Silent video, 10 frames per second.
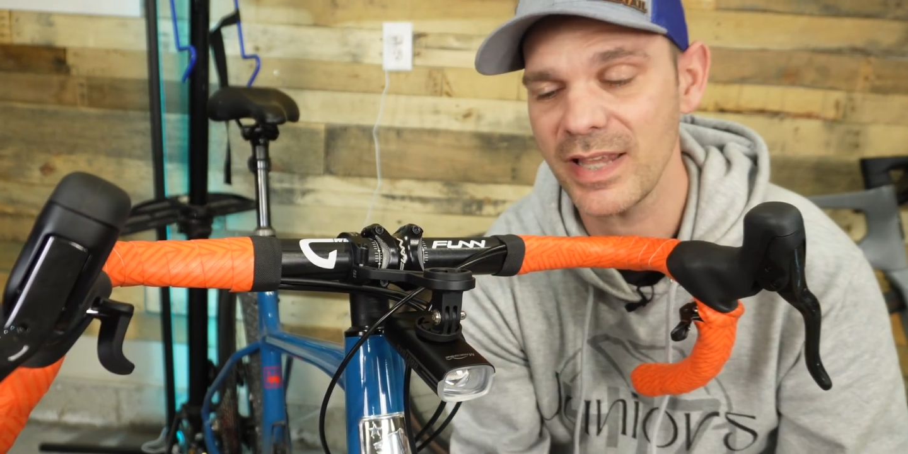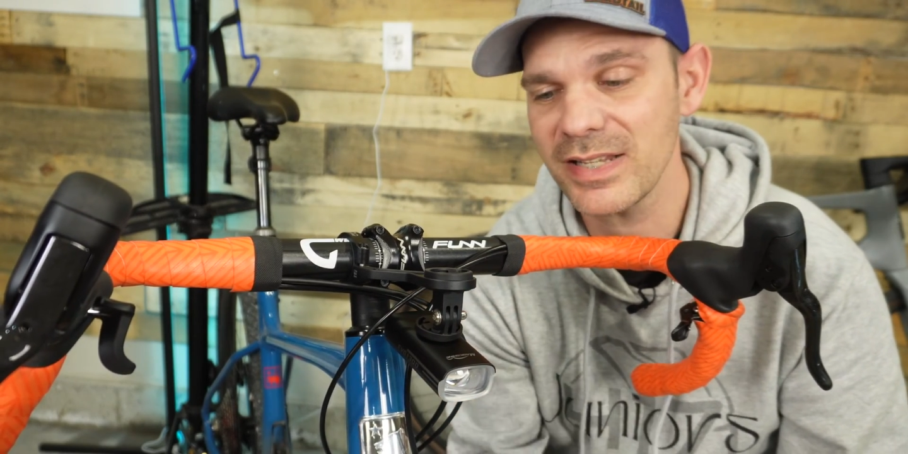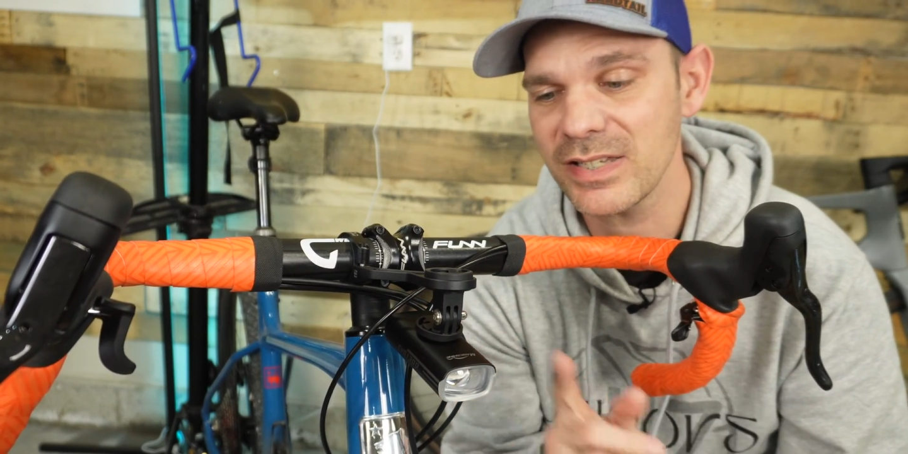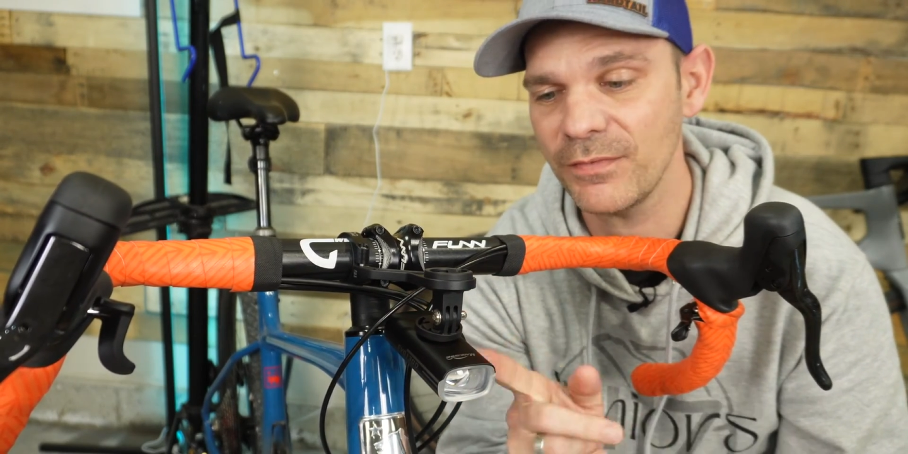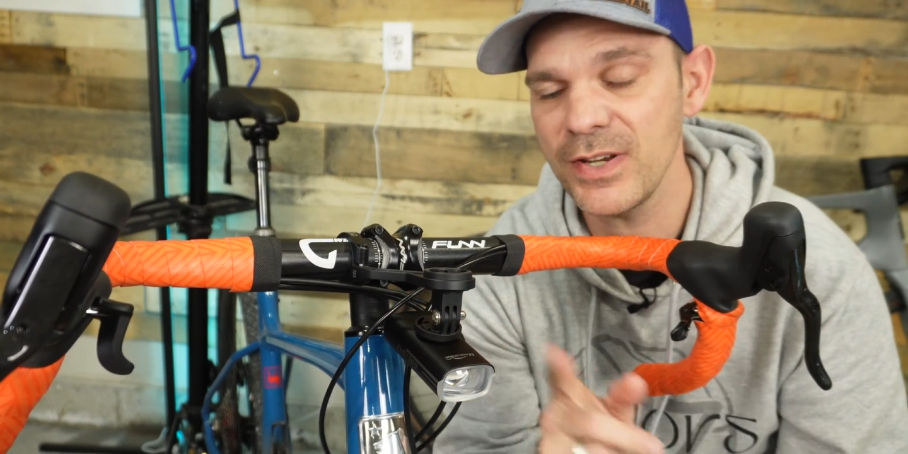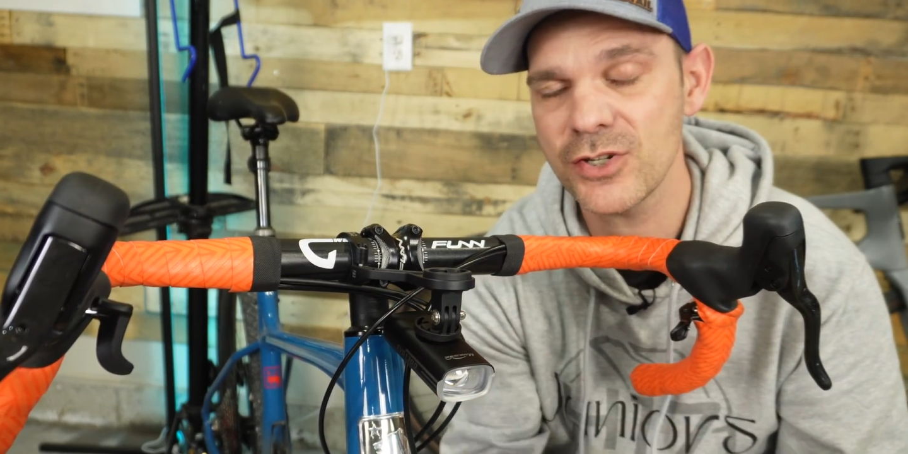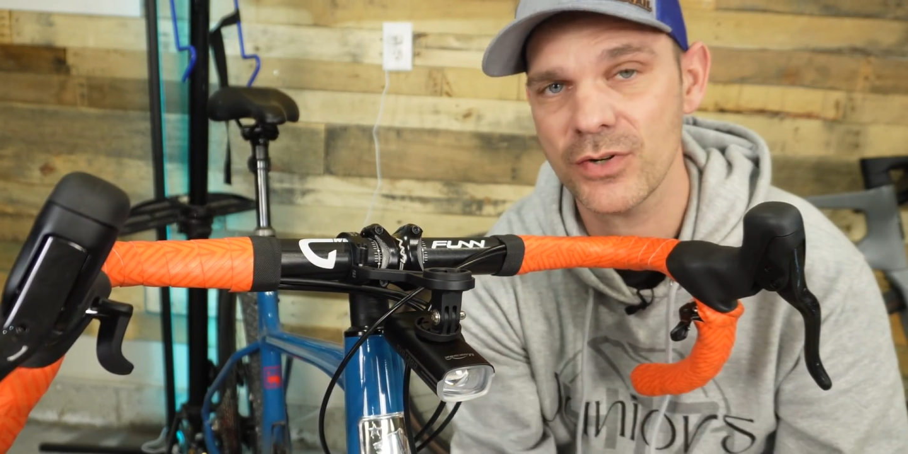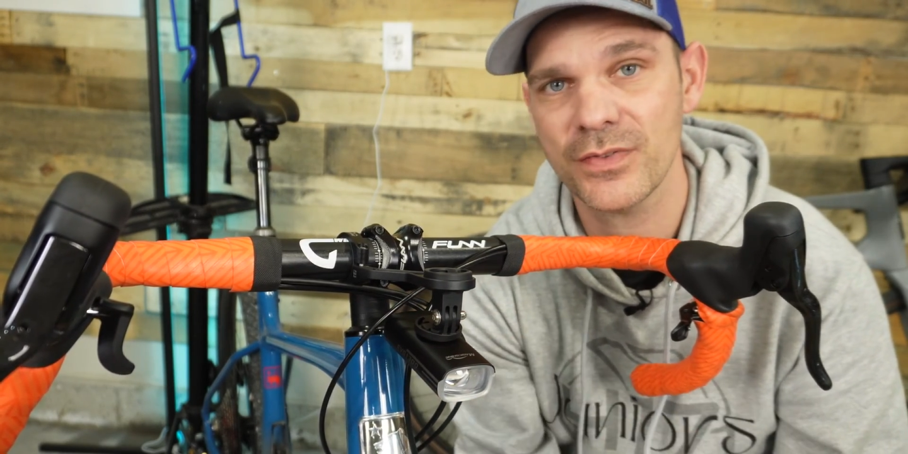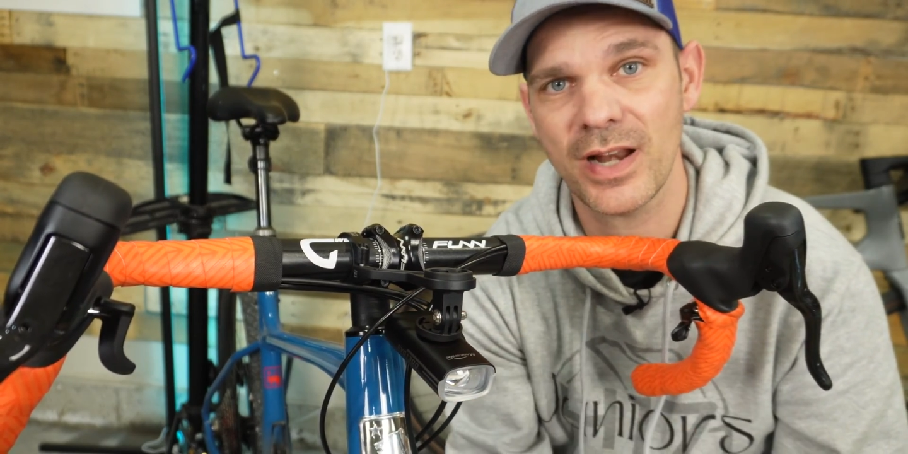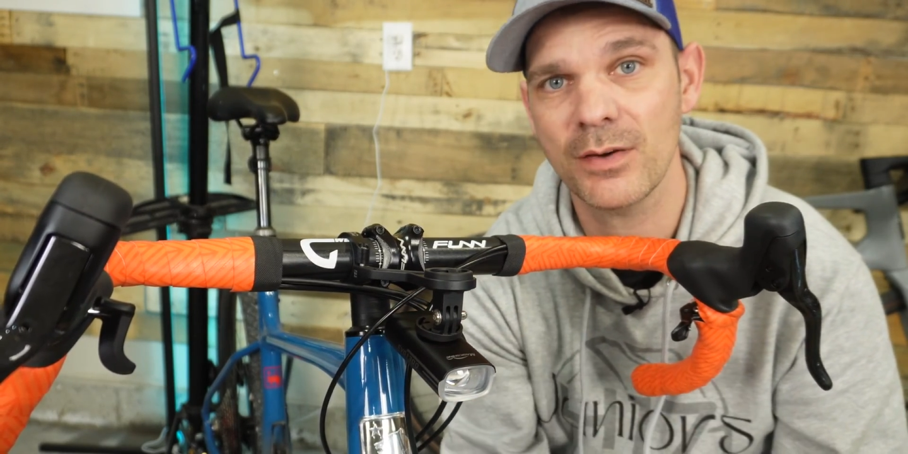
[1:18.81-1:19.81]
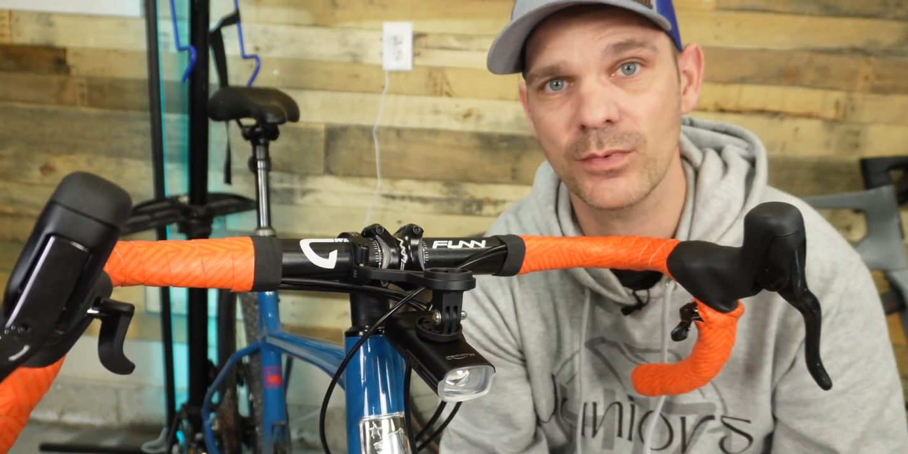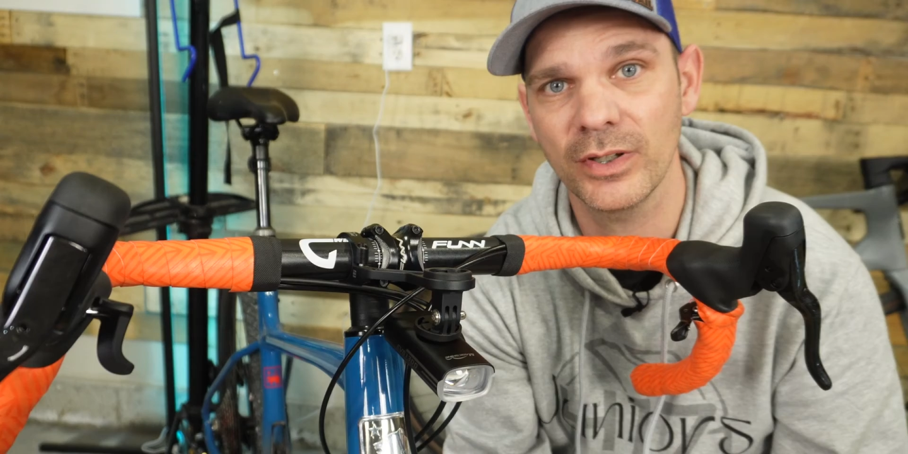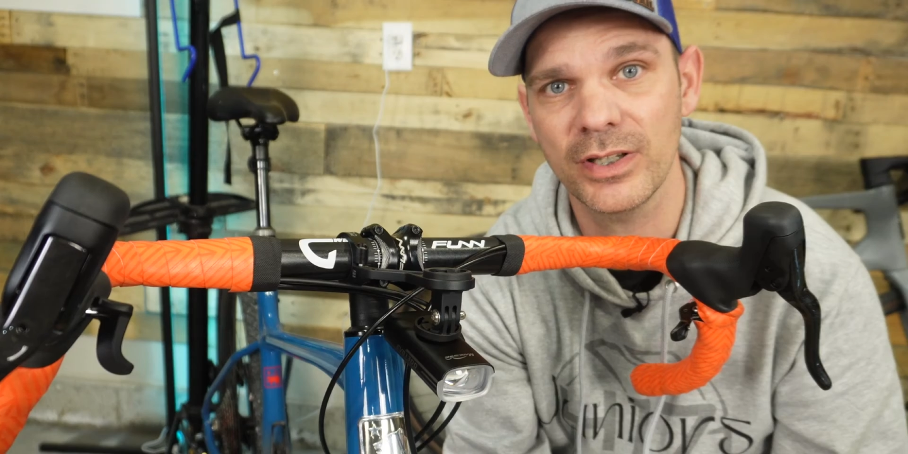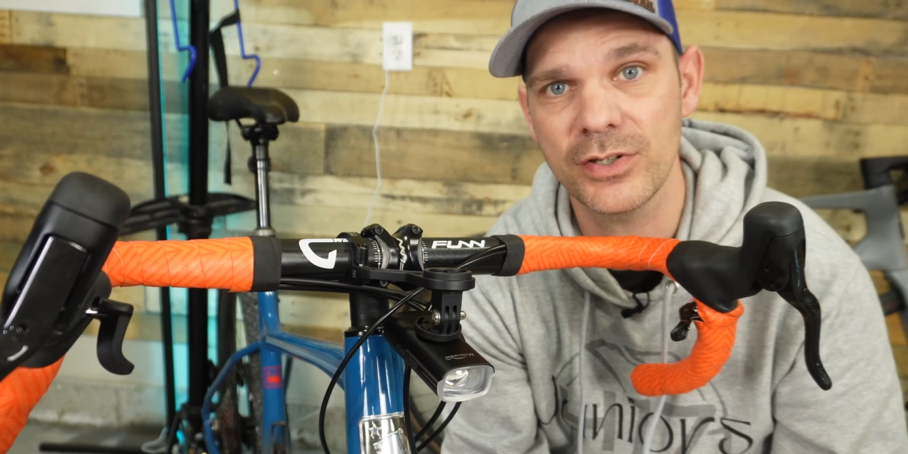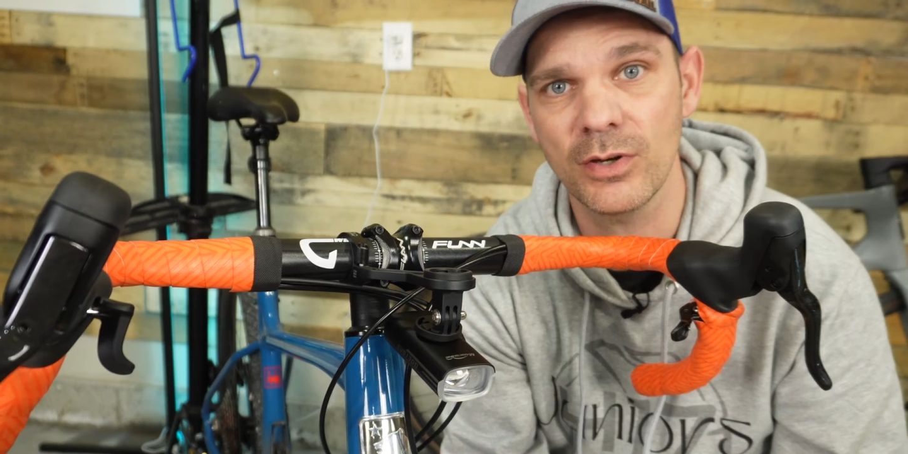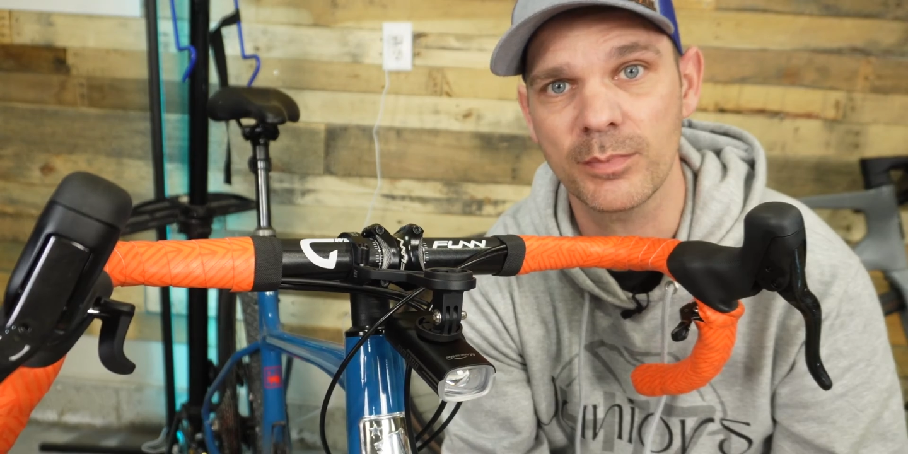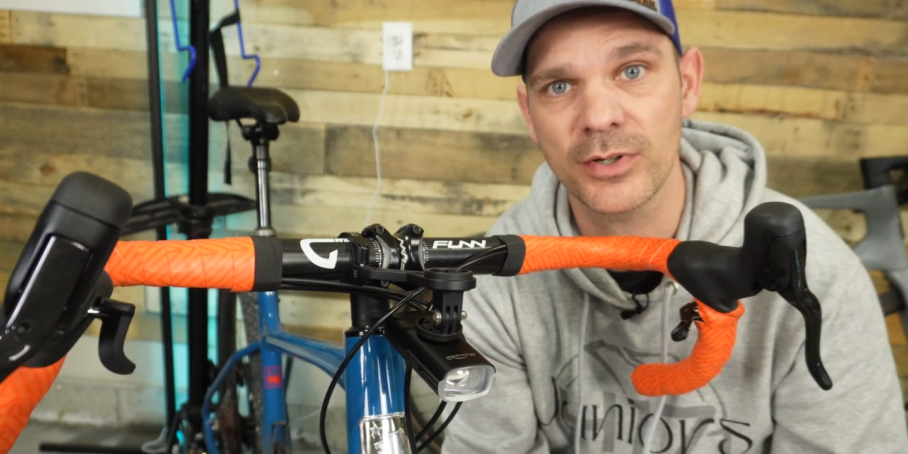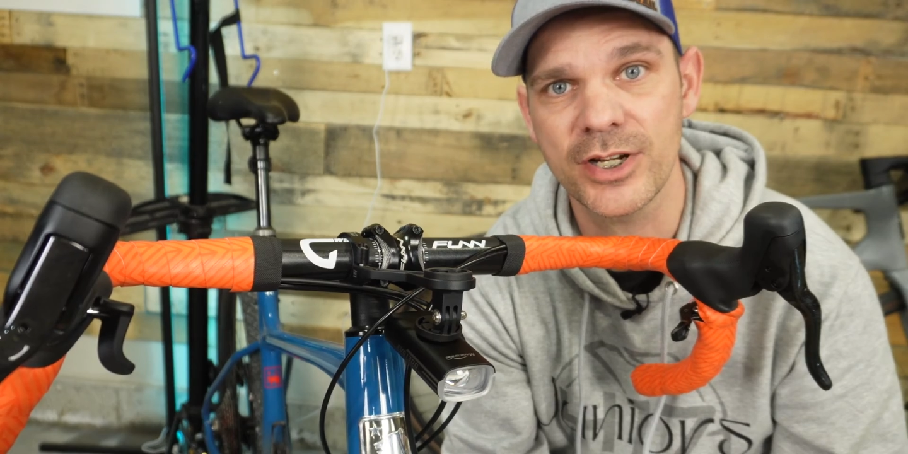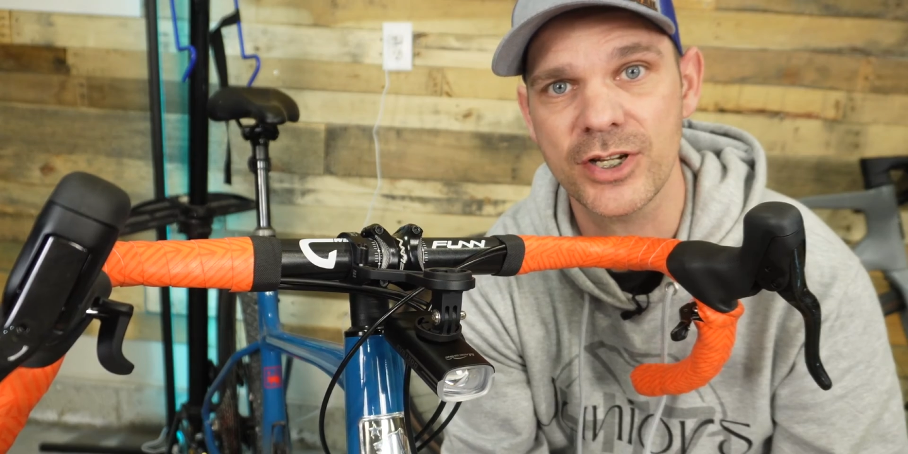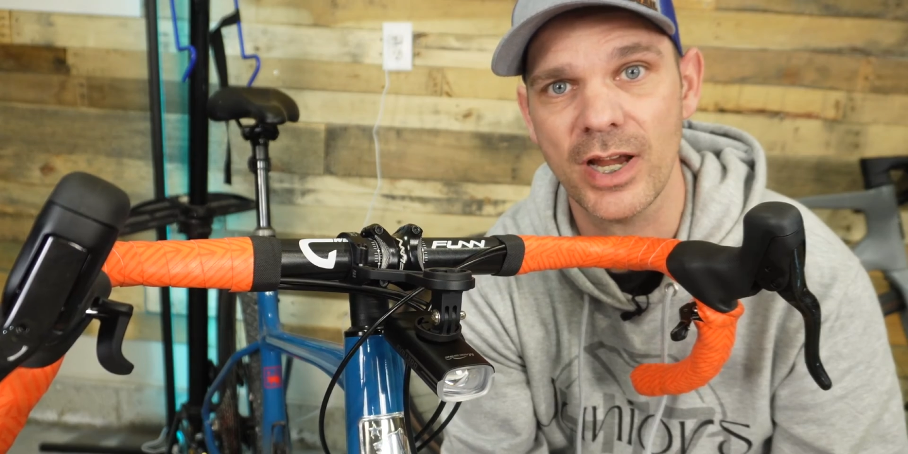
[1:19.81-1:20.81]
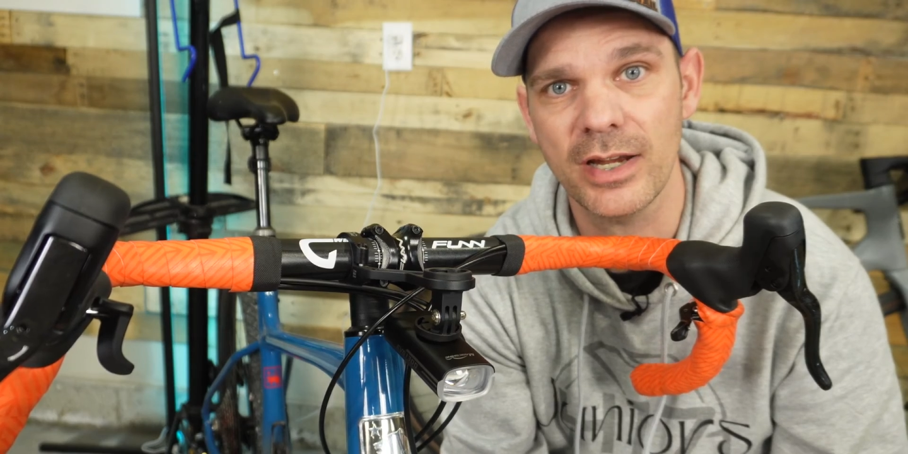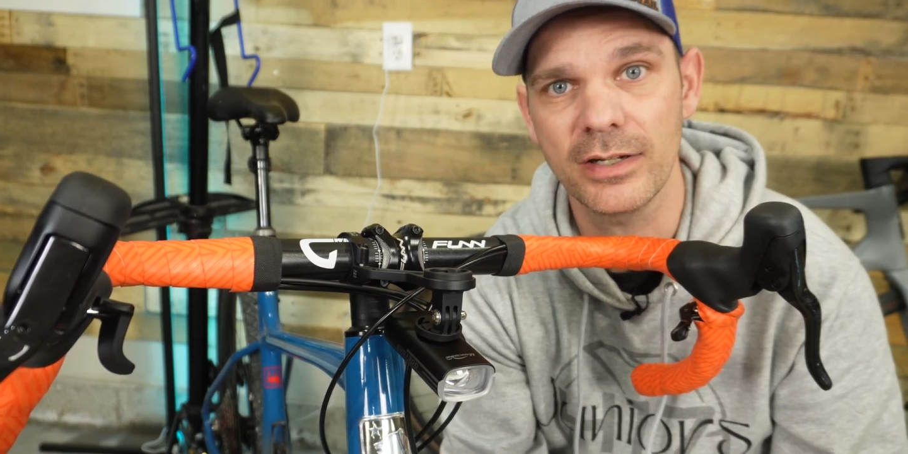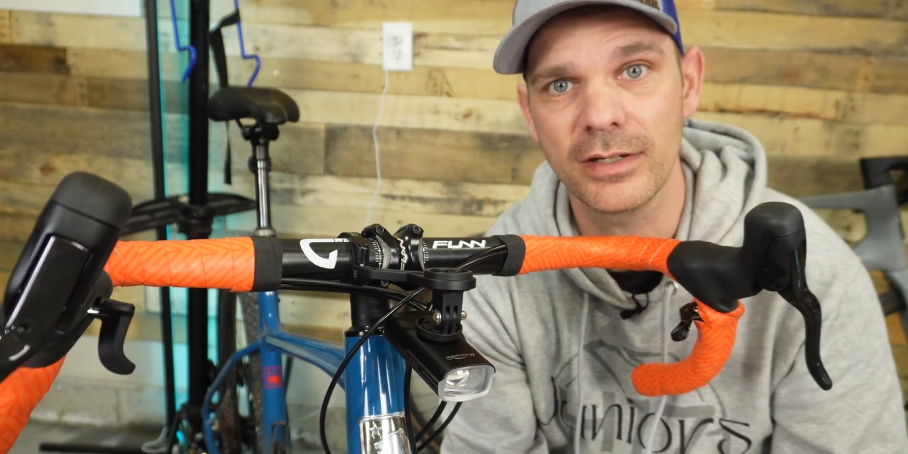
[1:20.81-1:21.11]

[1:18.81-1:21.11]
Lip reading: That's a feature that I really do appreciate.